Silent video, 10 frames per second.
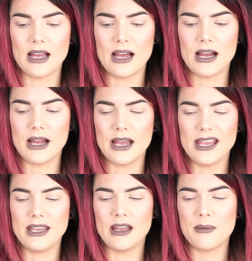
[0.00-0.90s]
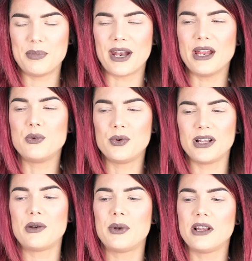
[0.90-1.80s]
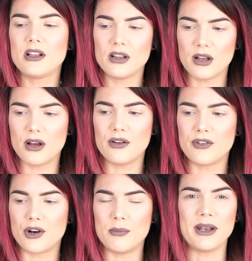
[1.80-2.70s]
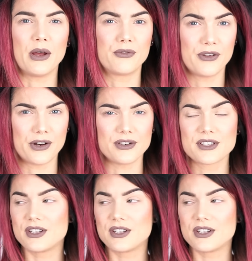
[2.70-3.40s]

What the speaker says: I really, really love Urban Outfitters,